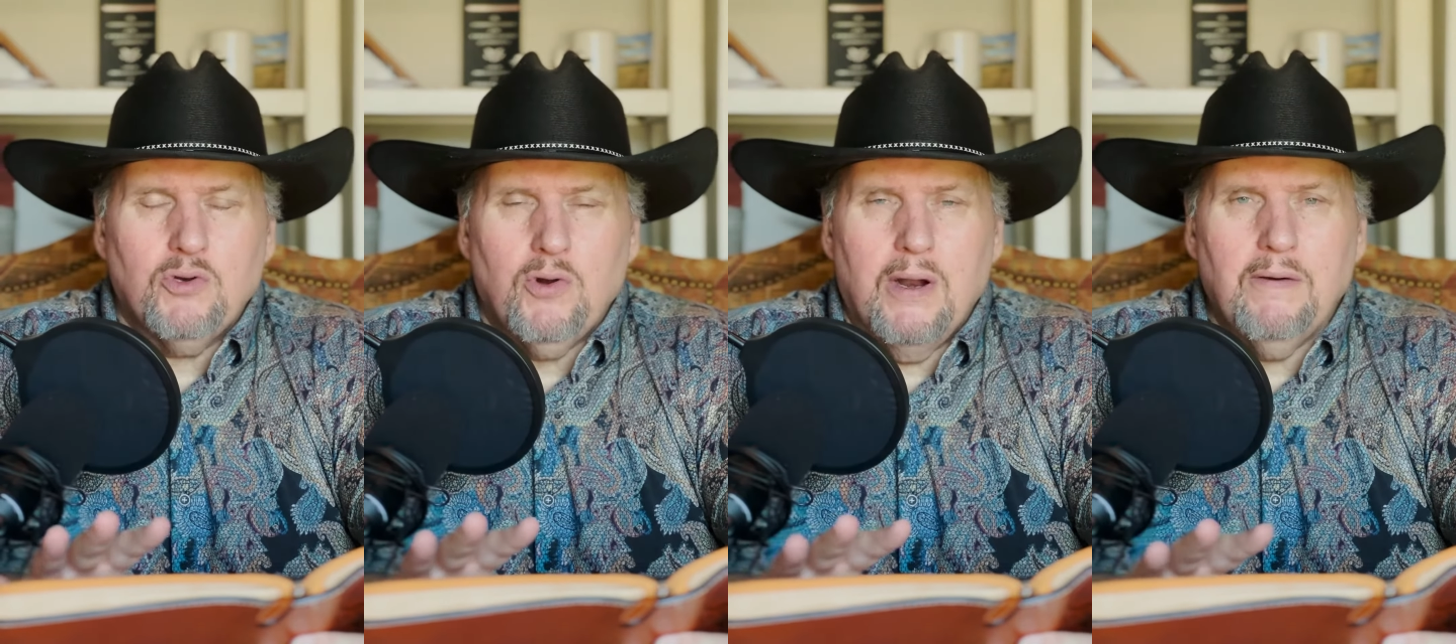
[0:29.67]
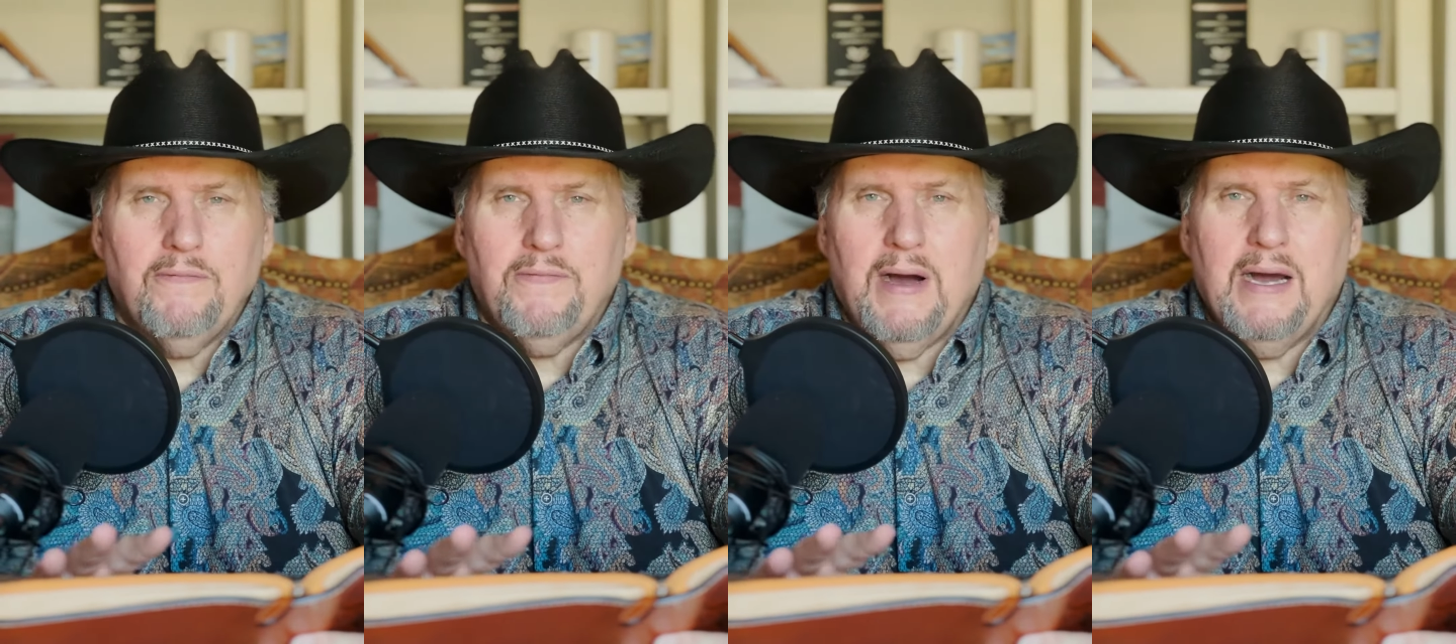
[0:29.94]
trying
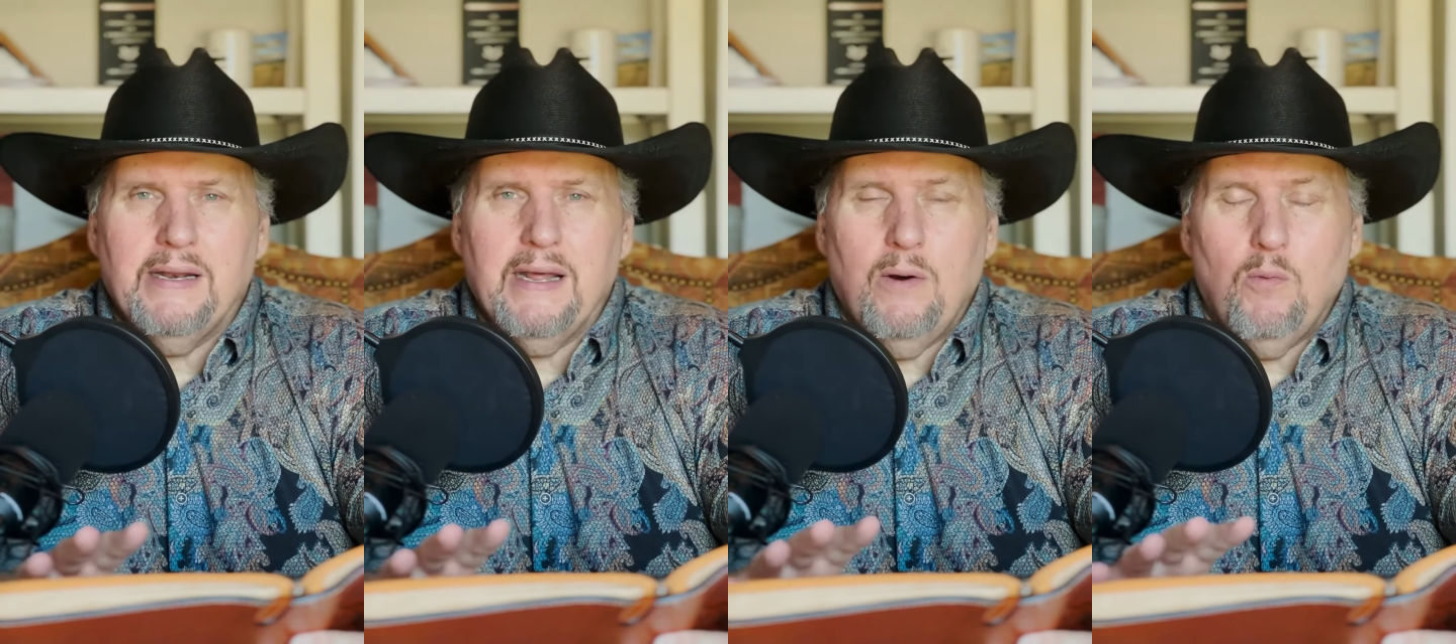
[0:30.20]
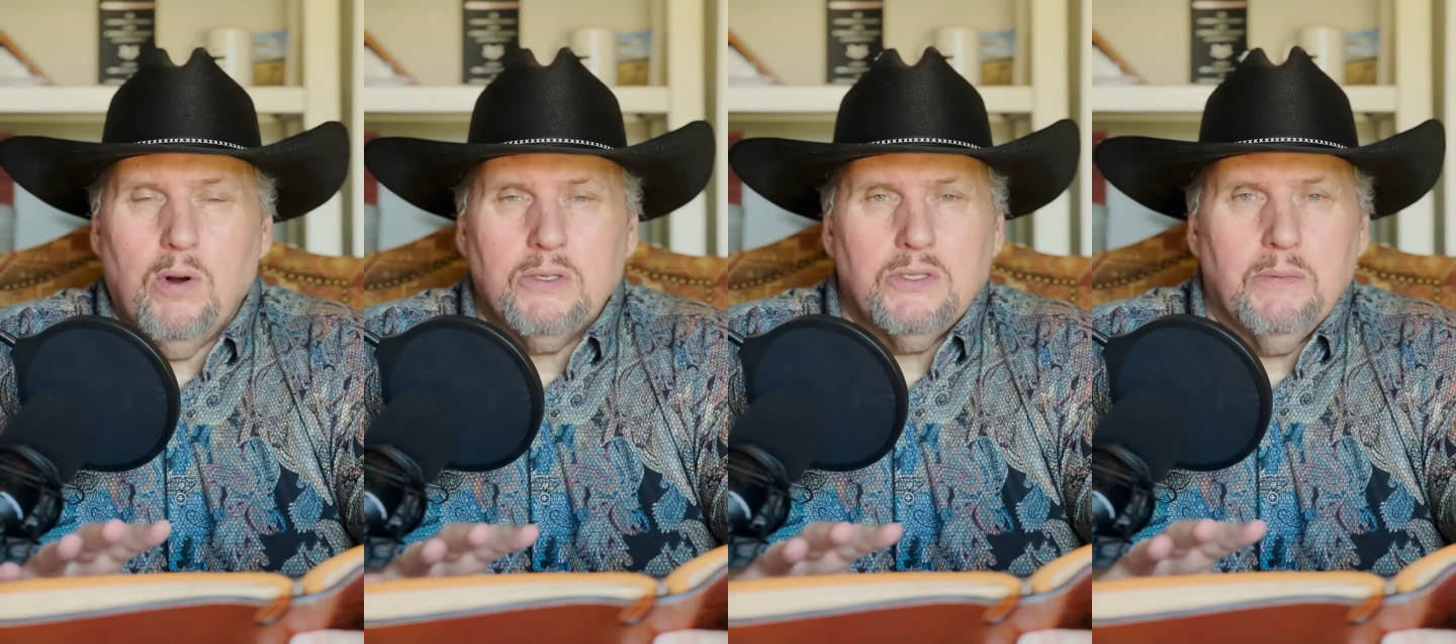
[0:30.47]
to find
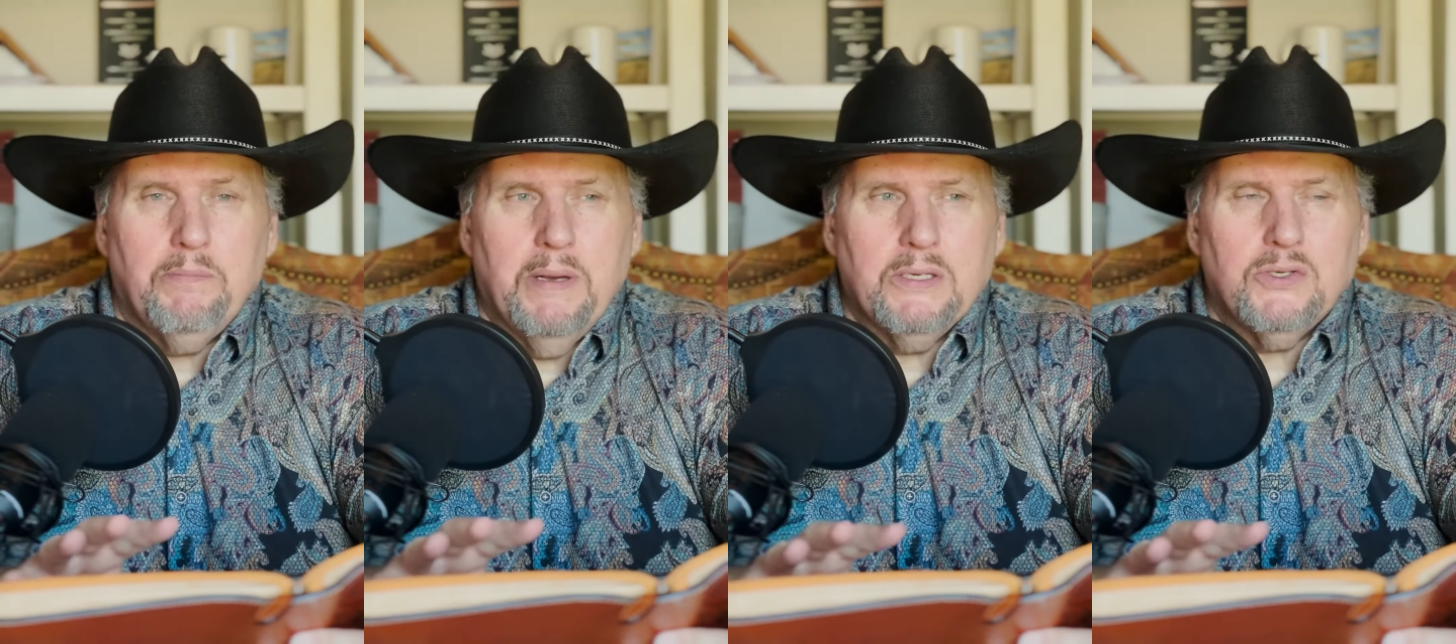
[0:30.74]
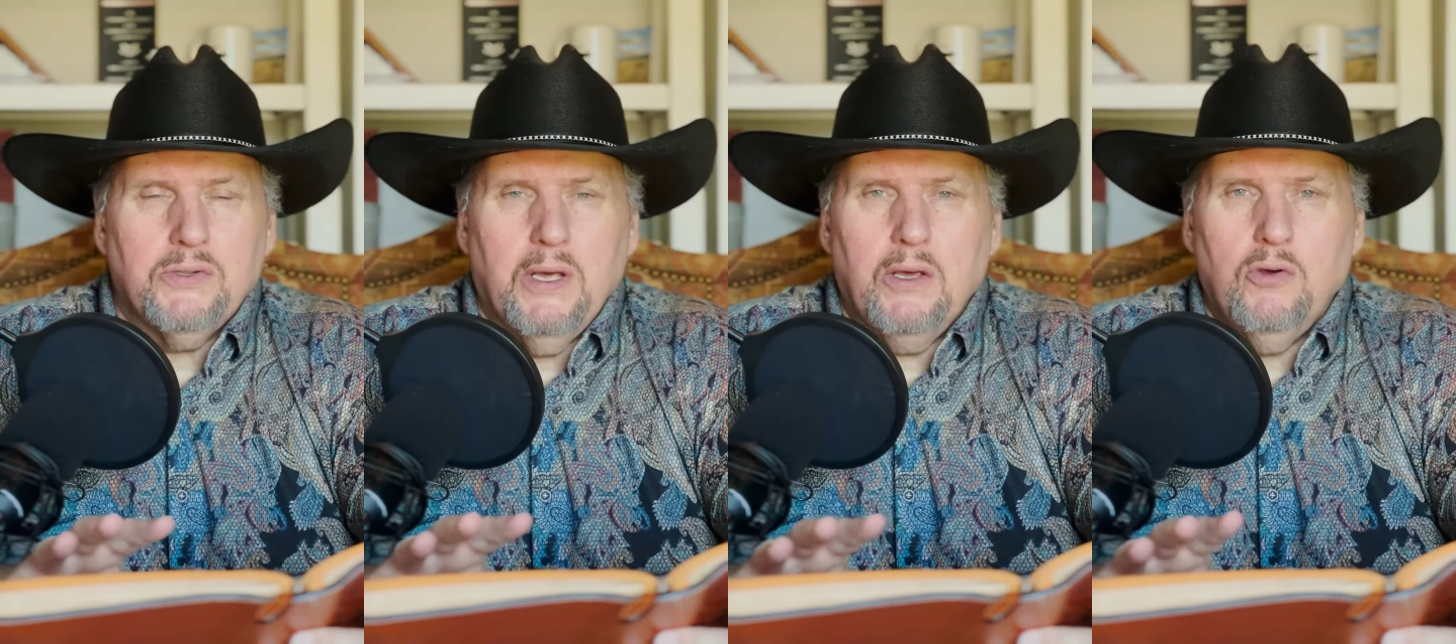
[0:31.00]
out what's the
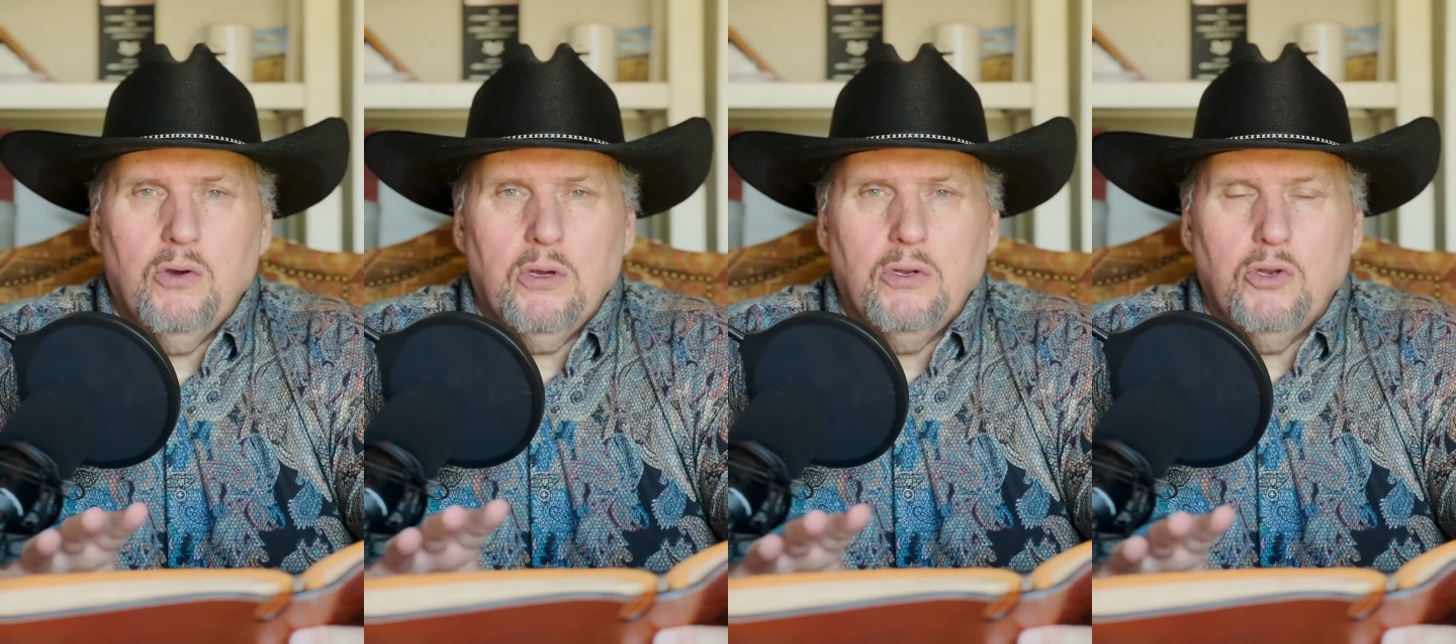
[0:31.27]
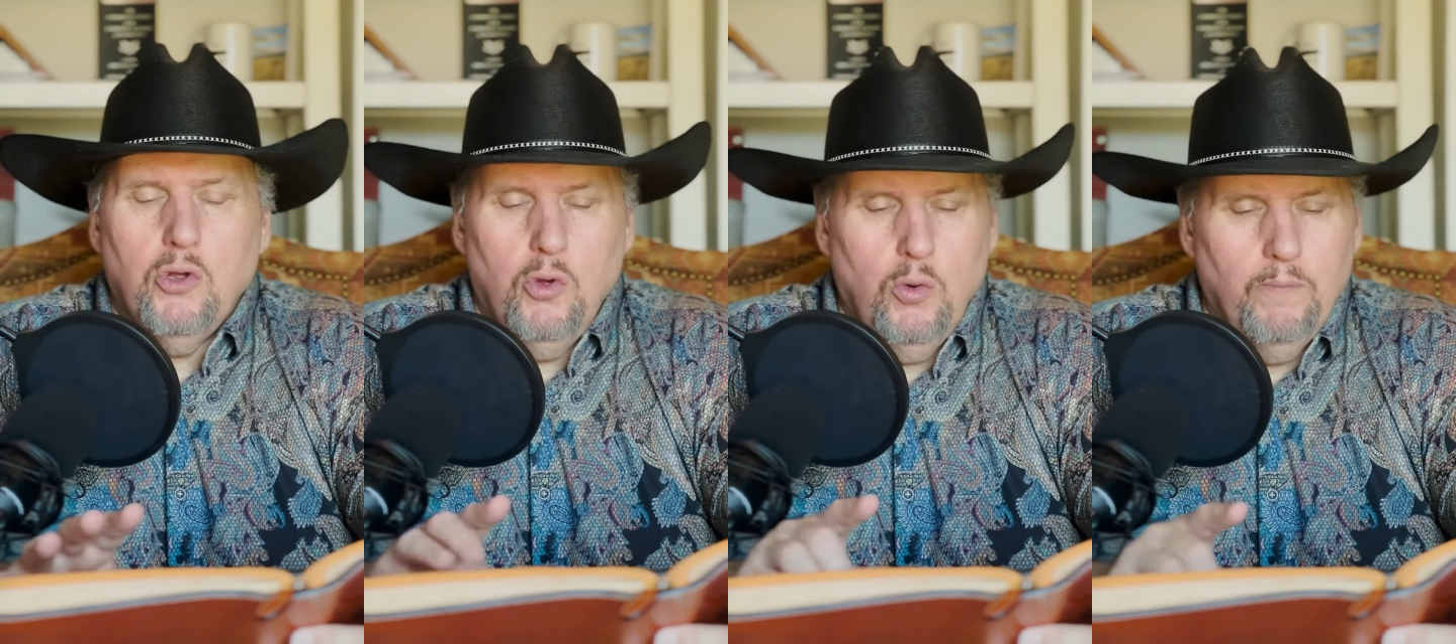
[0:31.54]
best thing you
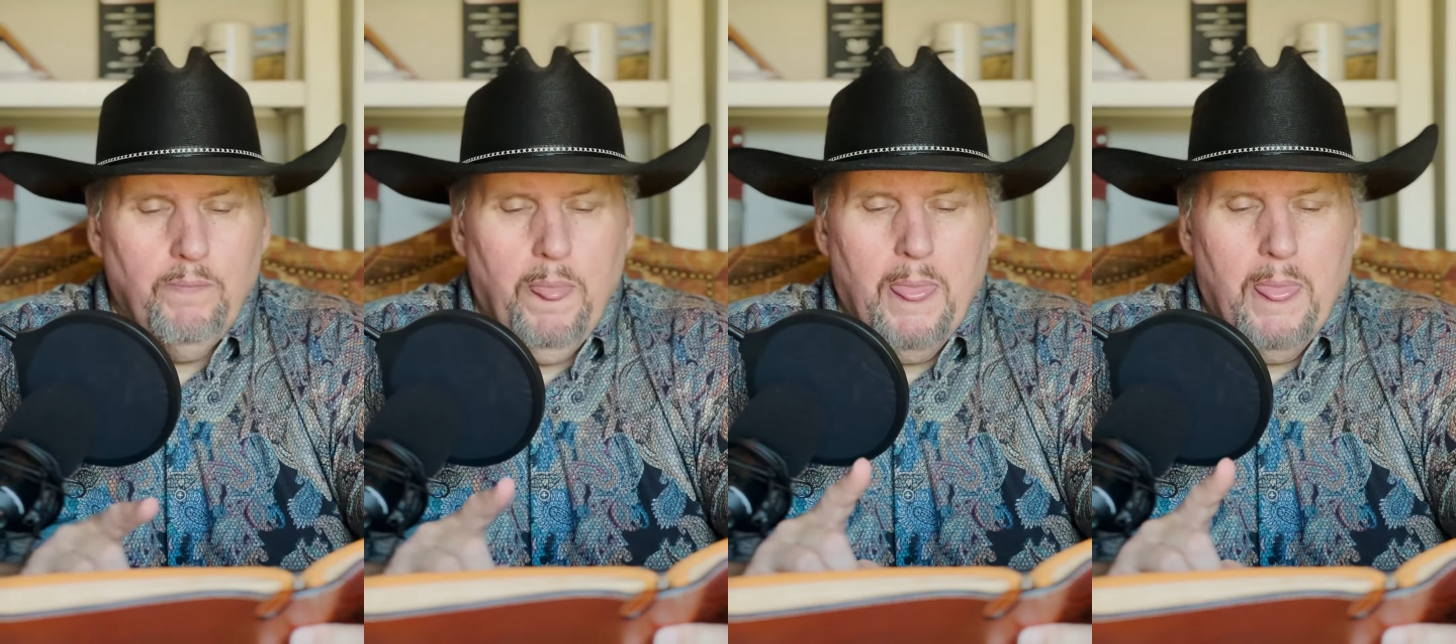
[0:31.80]
can do.